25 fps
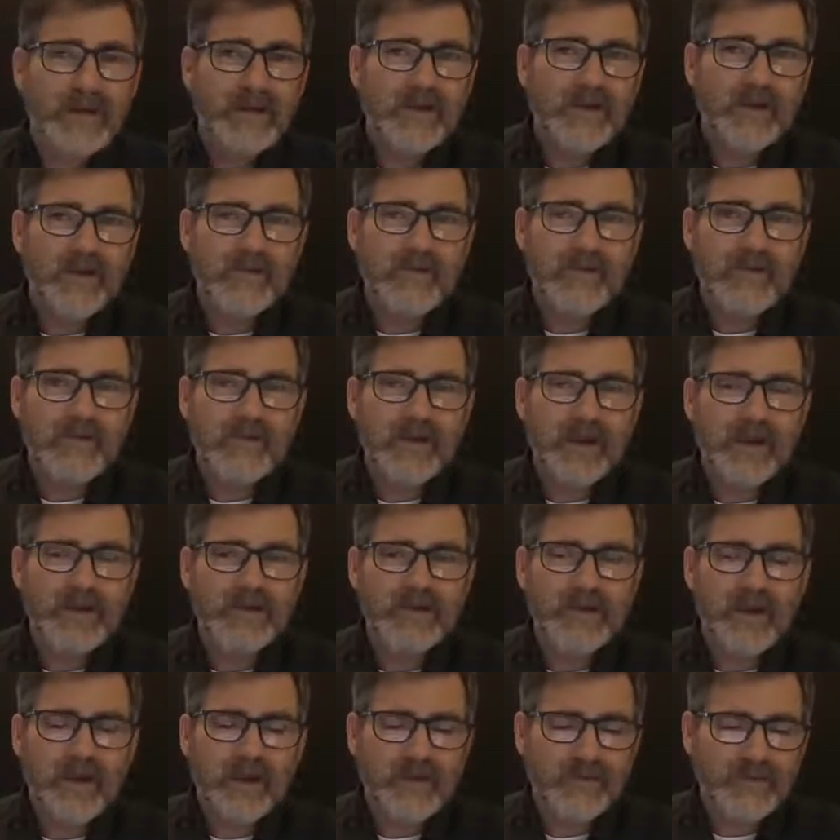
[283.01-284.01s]
and on the
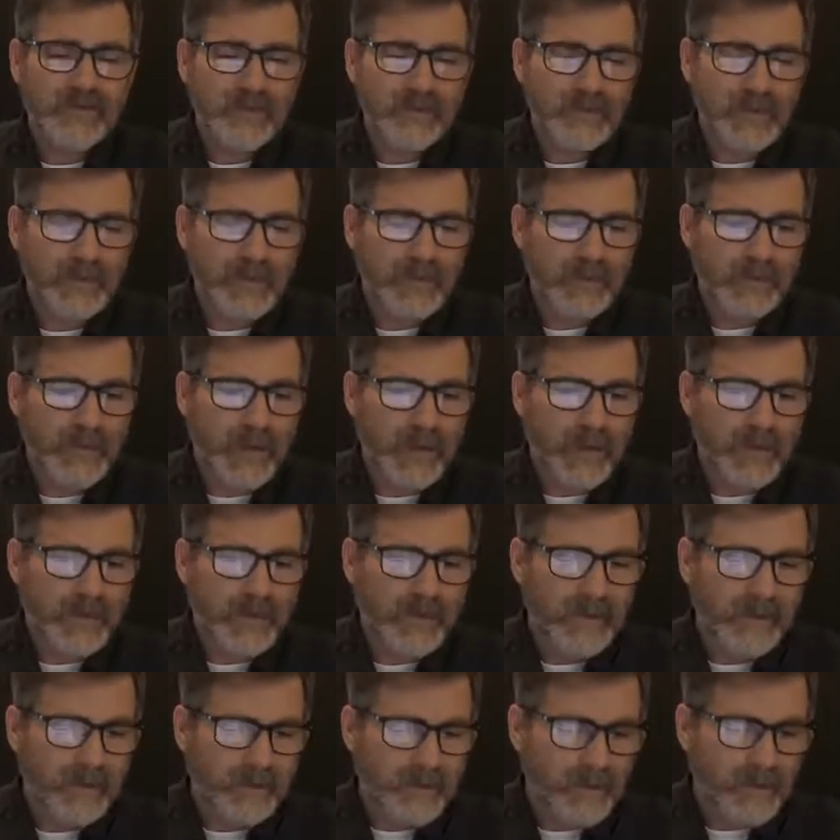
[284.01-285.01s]

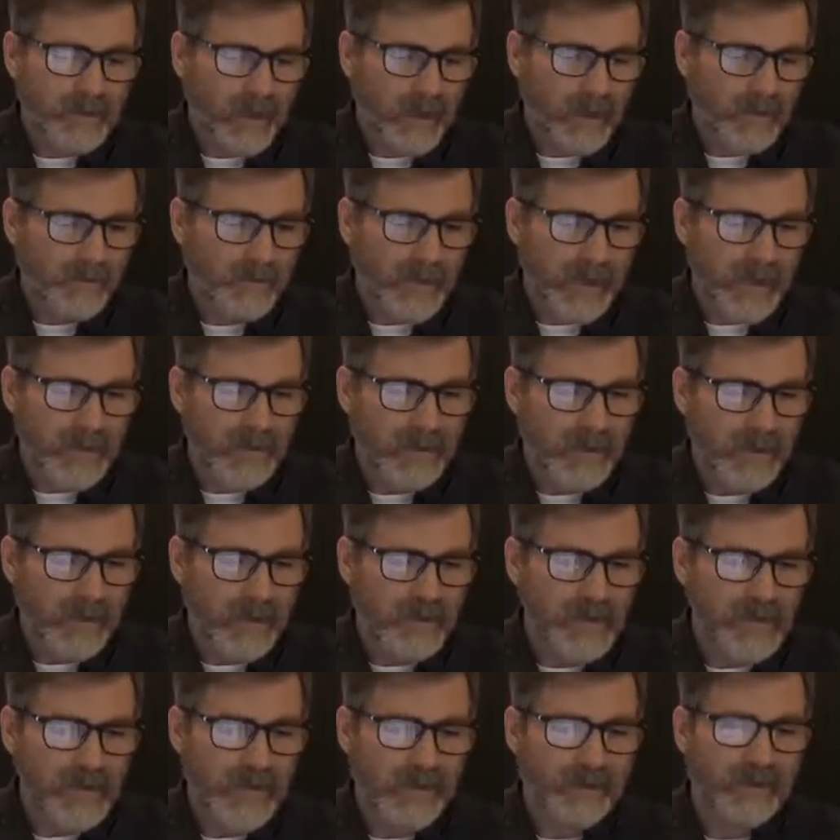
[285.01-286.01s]
American-made
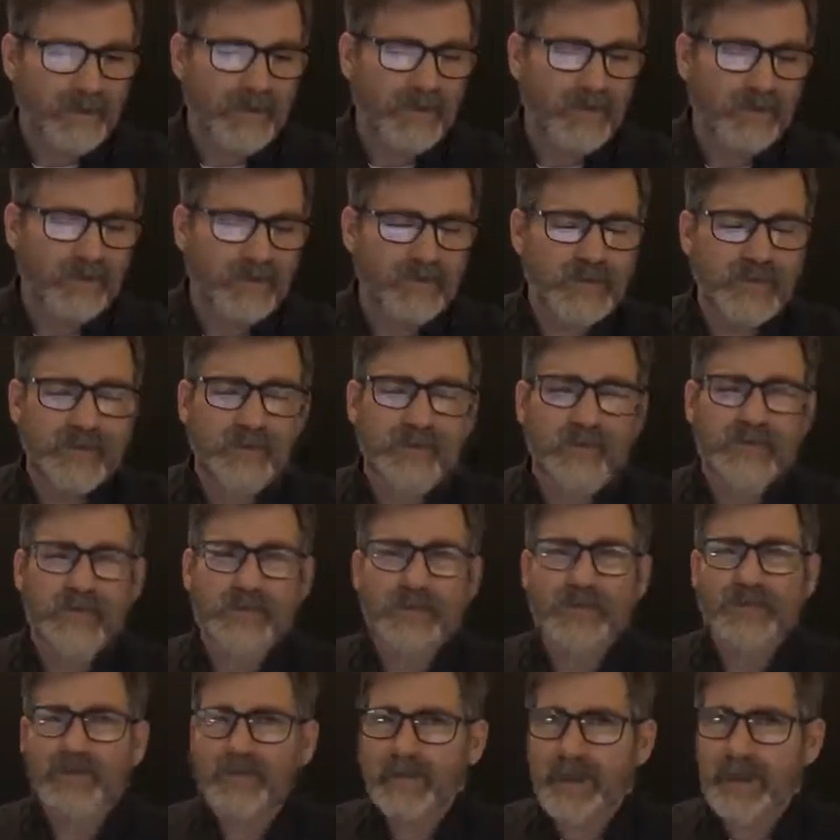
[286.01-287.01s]
jet that looks similar,
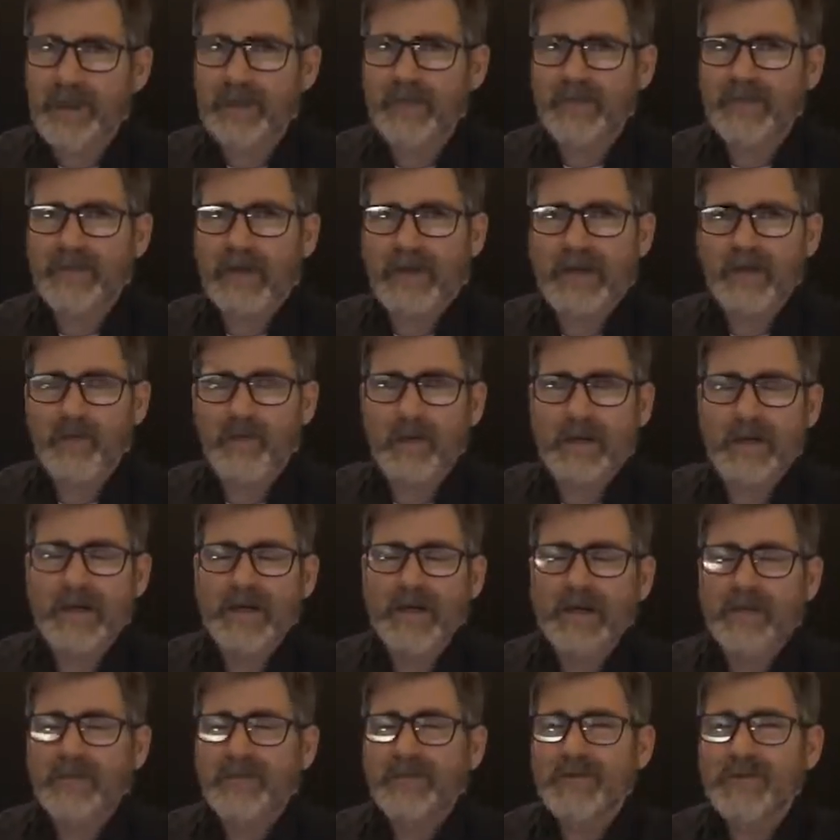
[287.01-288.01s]
that was painted that
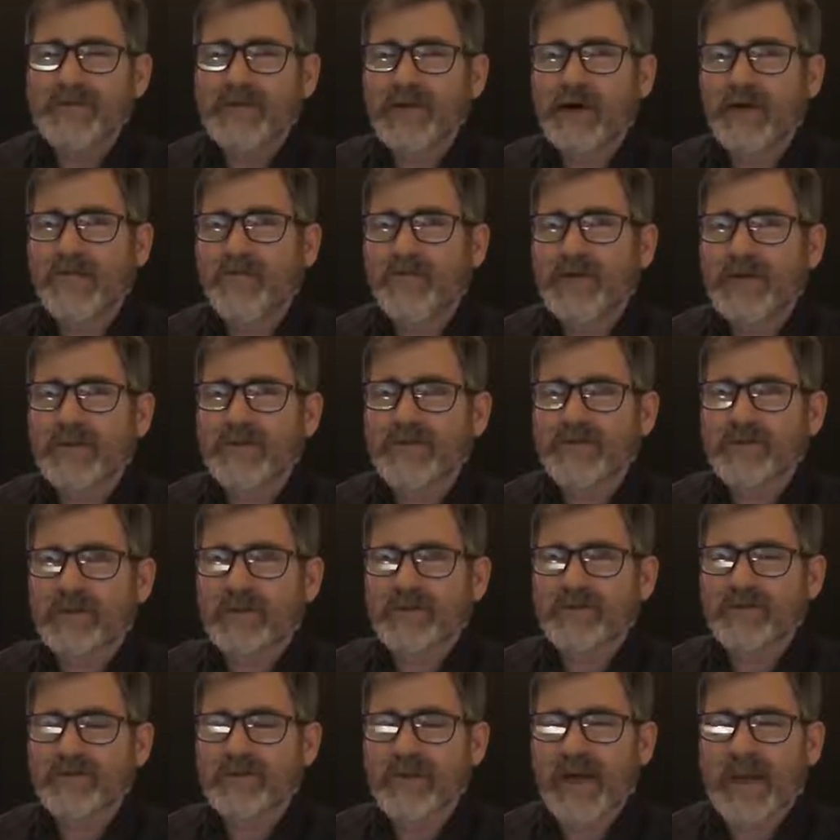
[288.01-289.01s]
way, the tail fins
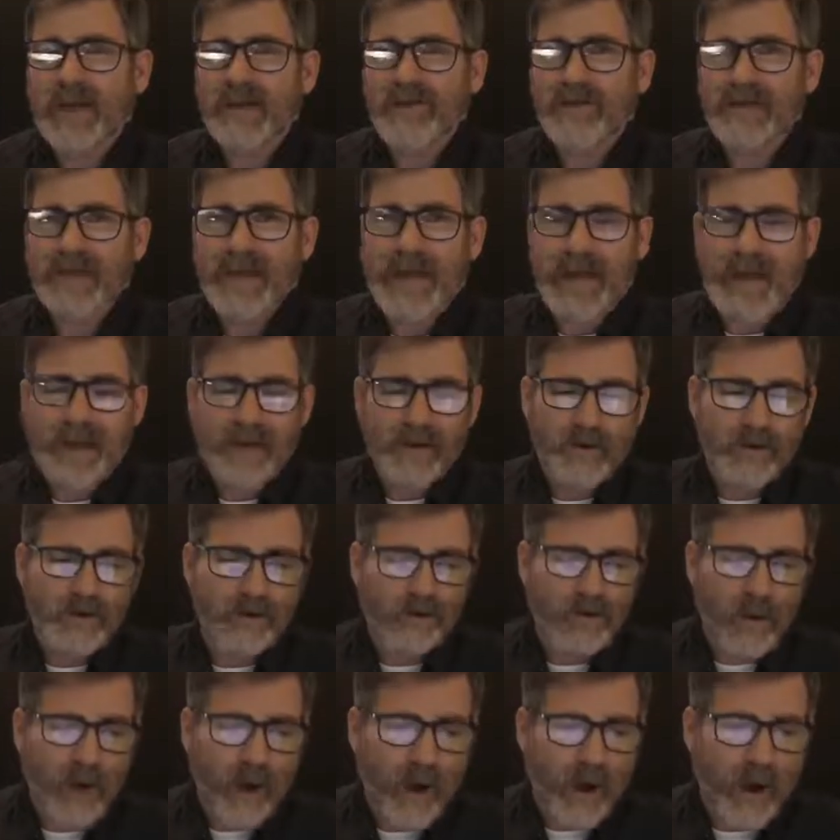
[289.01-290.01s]
are slightly
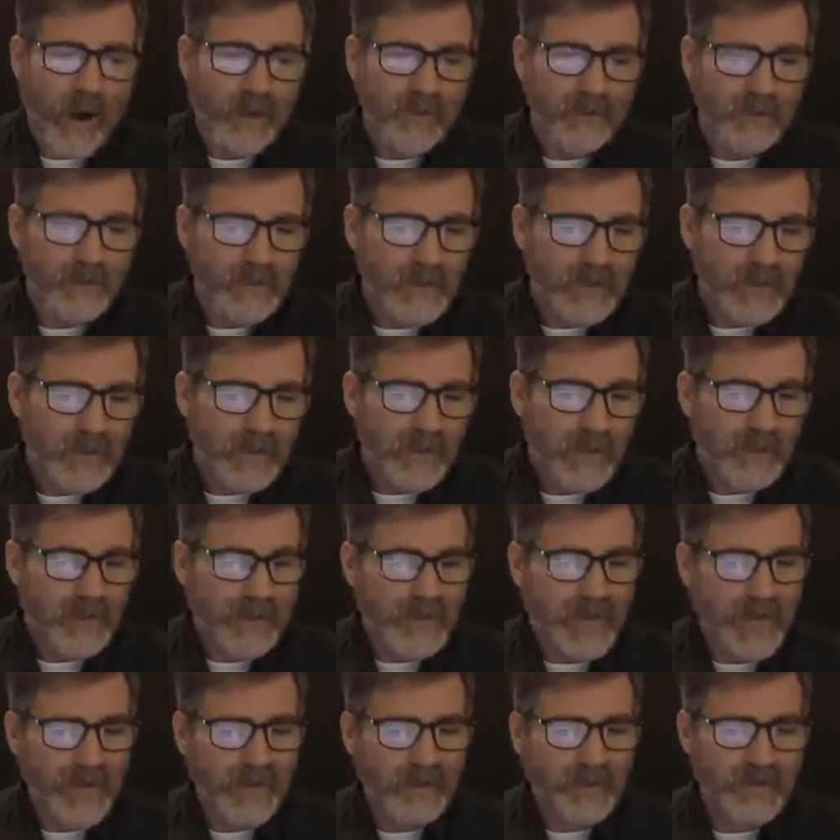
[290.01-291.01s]
angled off
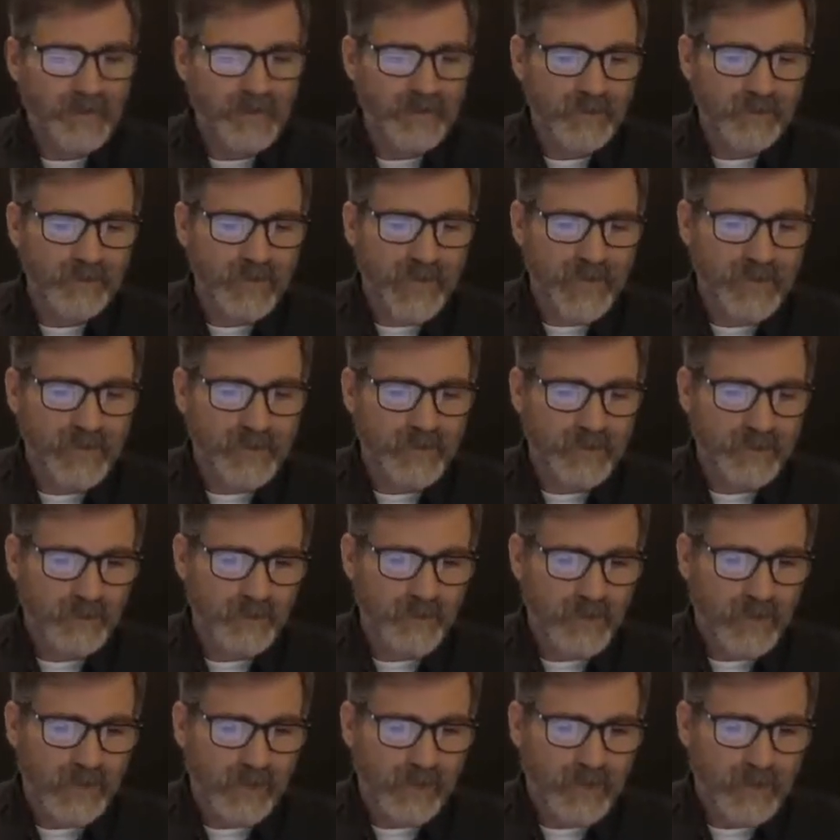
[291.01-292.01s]
in either direction
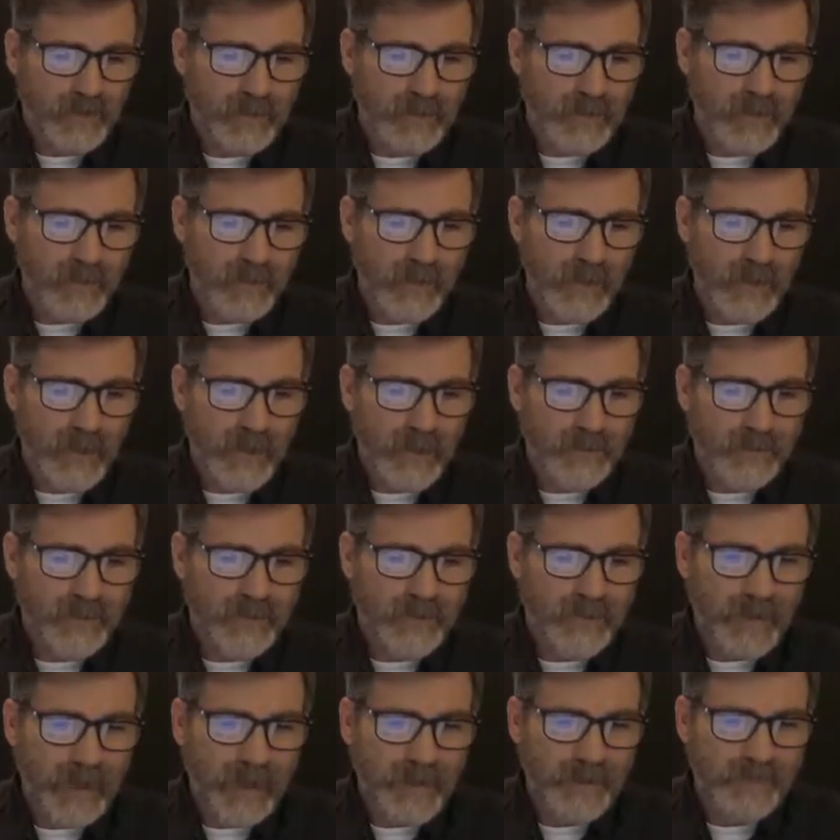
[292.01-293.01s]
there. But
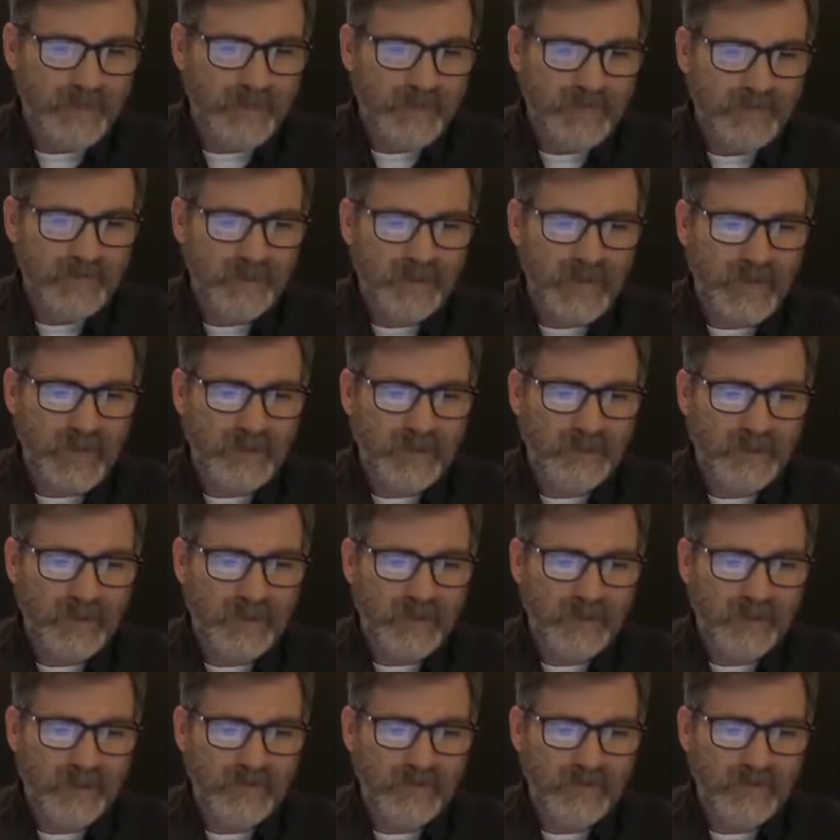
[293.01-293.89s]
not in this case here.